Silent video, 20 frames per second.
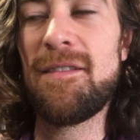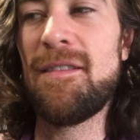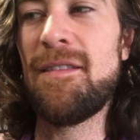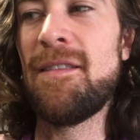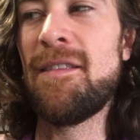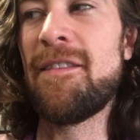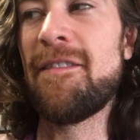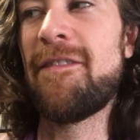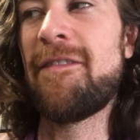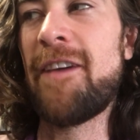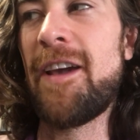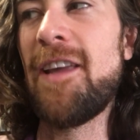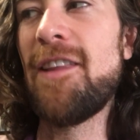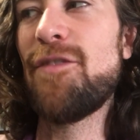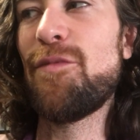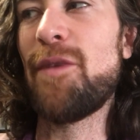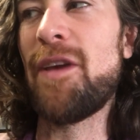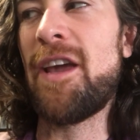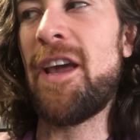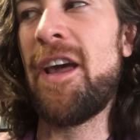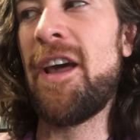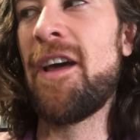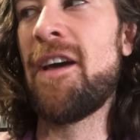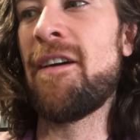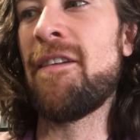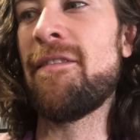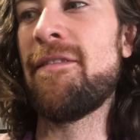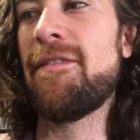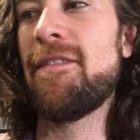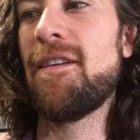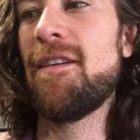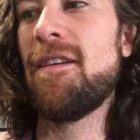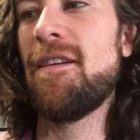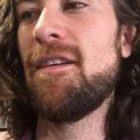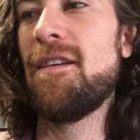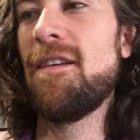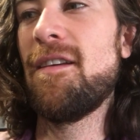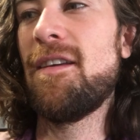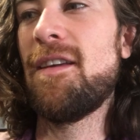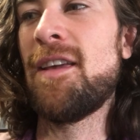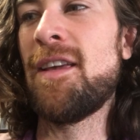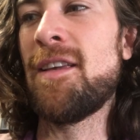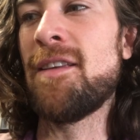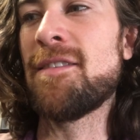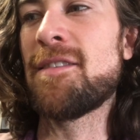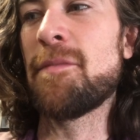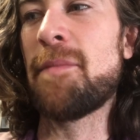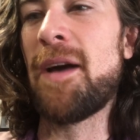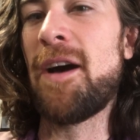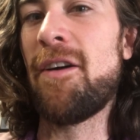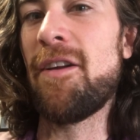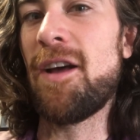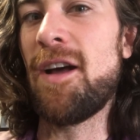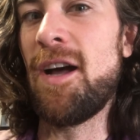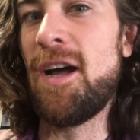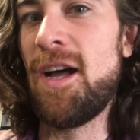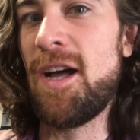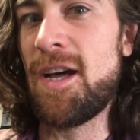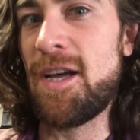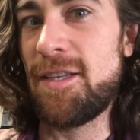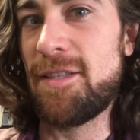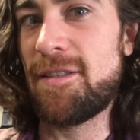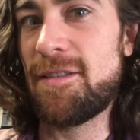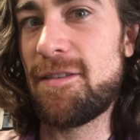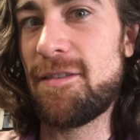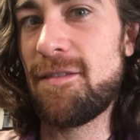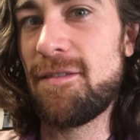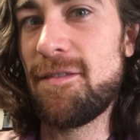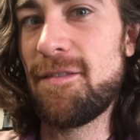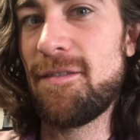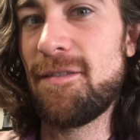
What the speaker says: The faith we have is about us.